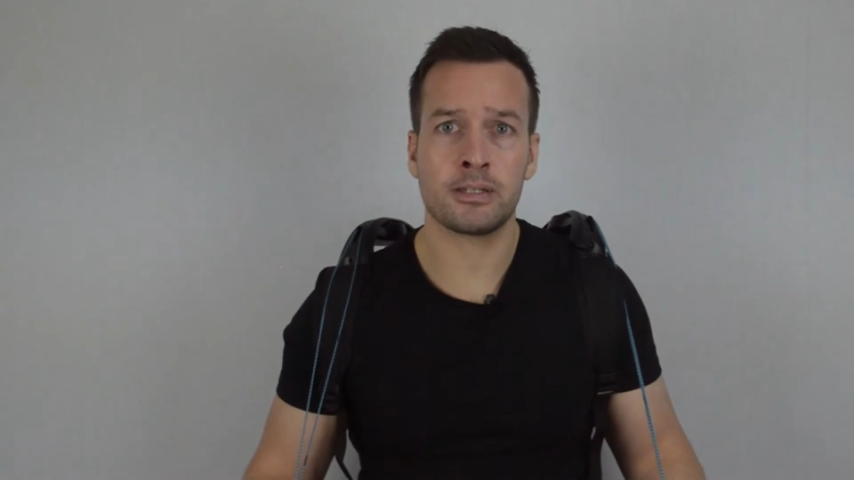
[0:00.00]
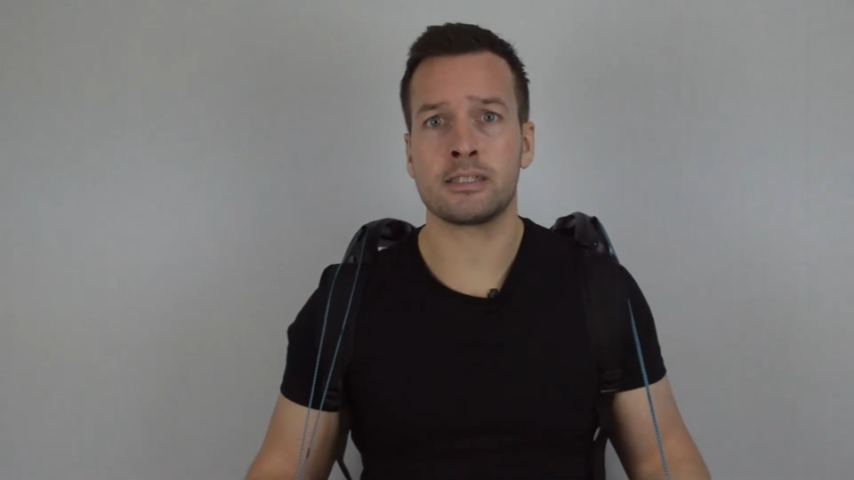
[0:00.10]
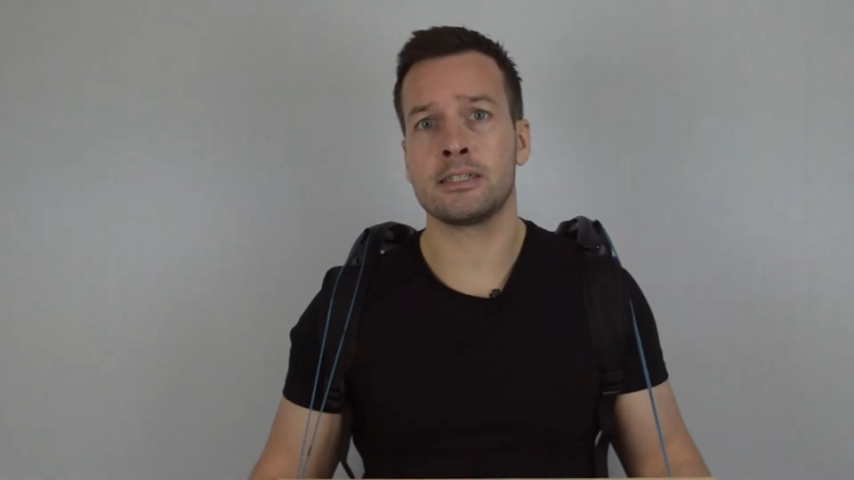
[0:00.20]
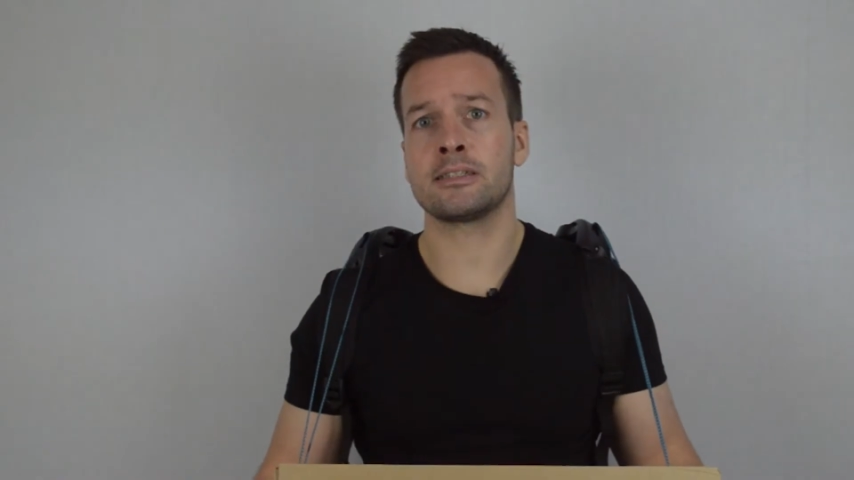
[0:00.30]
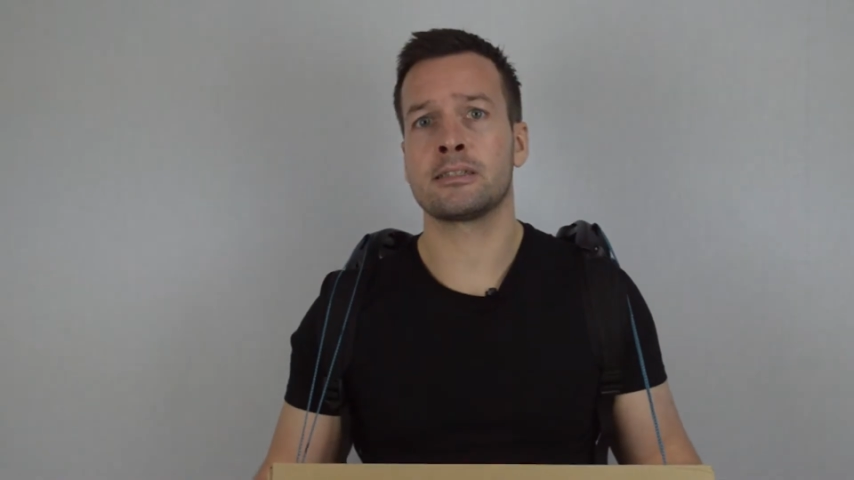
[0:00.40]

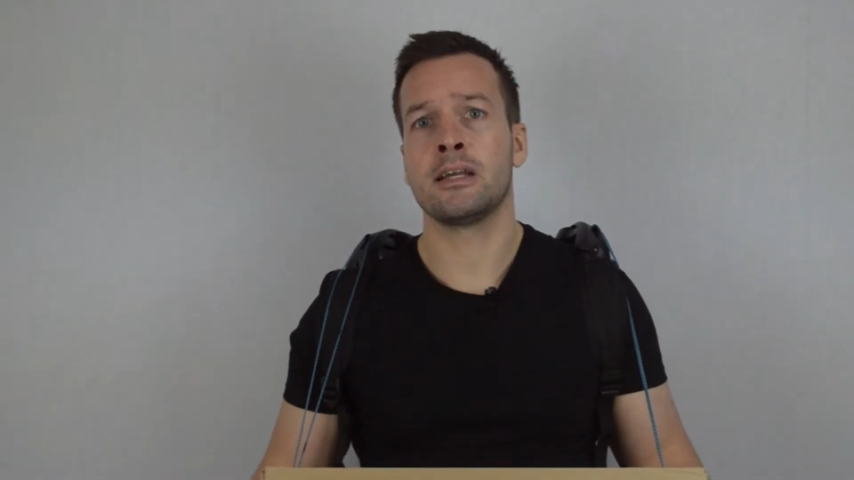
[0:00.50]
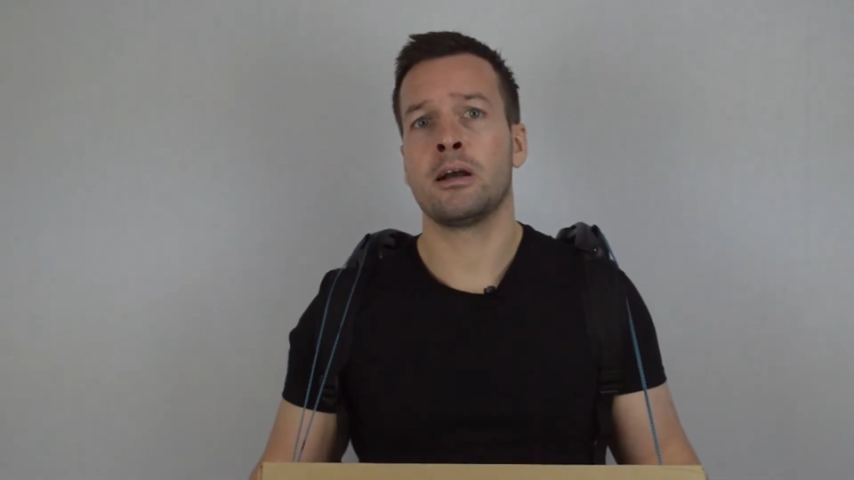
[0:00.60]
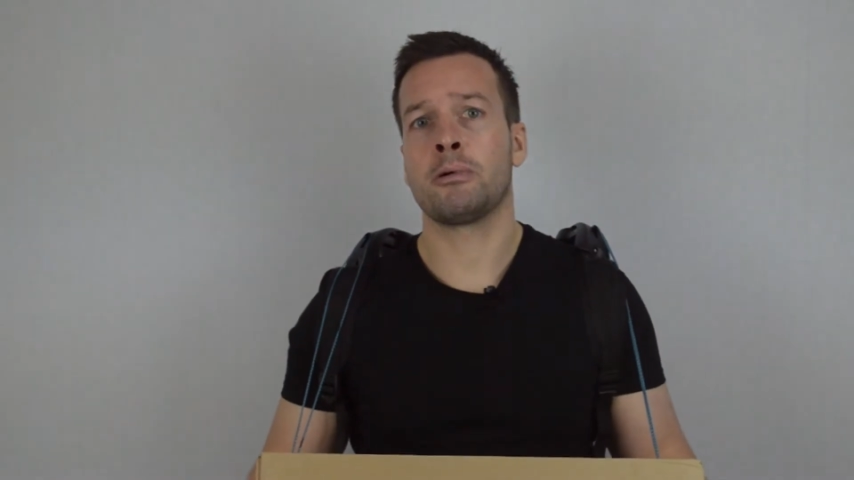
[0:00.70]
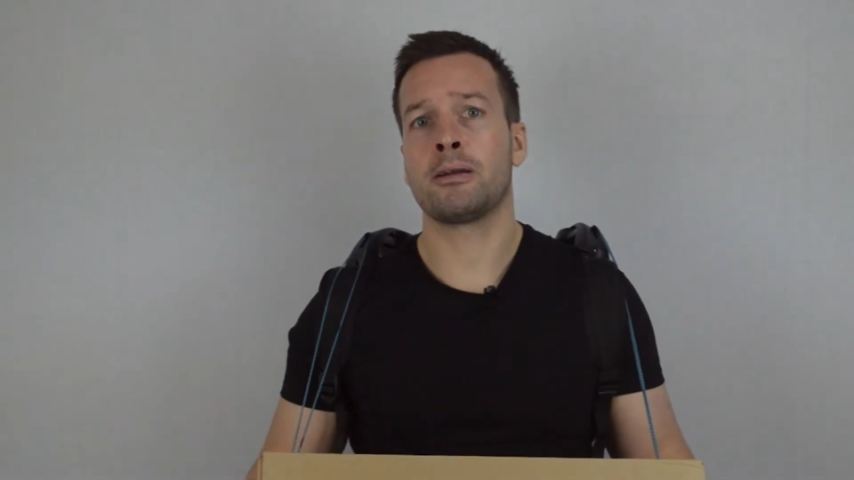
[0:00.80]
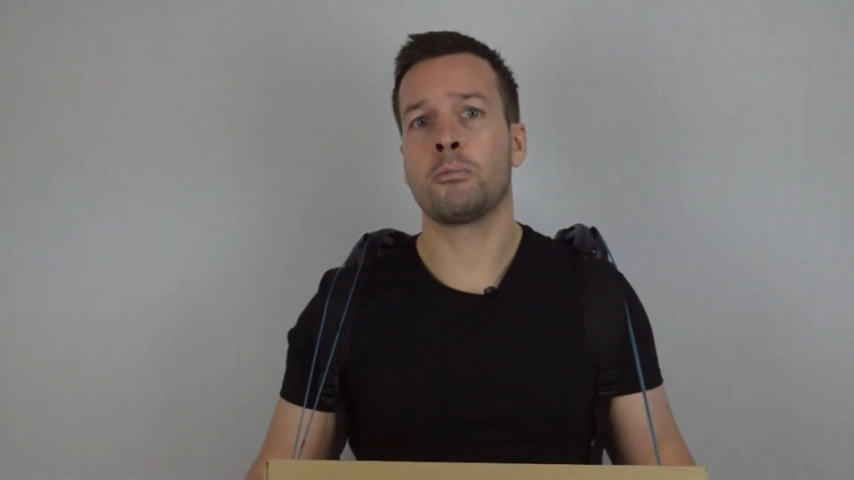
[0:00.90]
which is
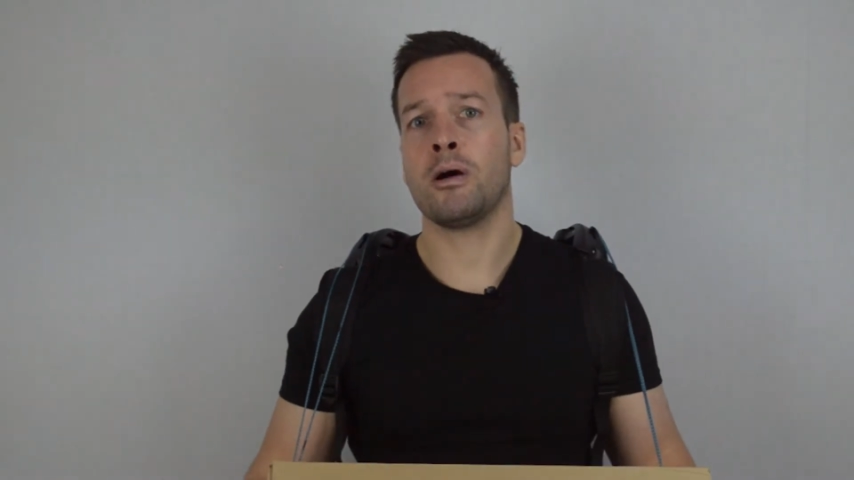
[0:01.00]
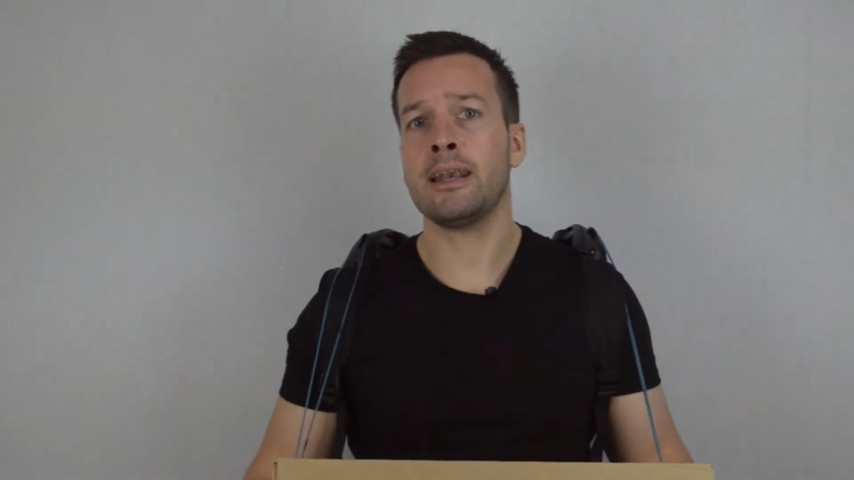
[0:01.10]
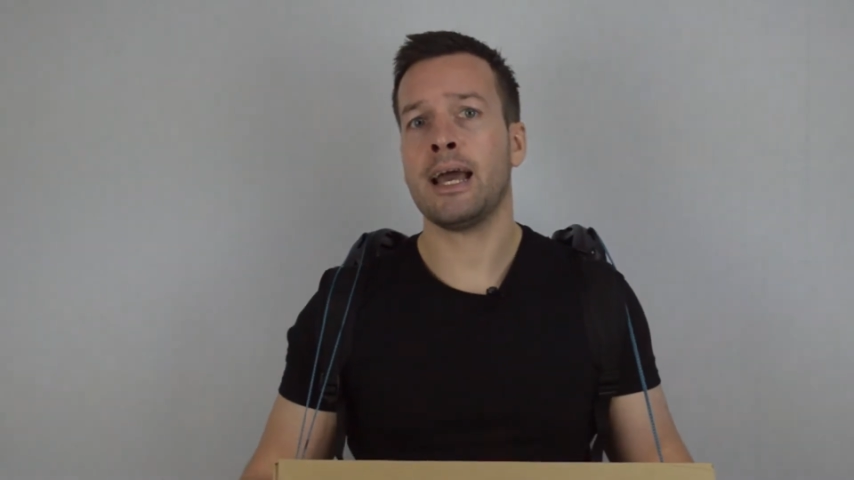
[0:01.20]
when one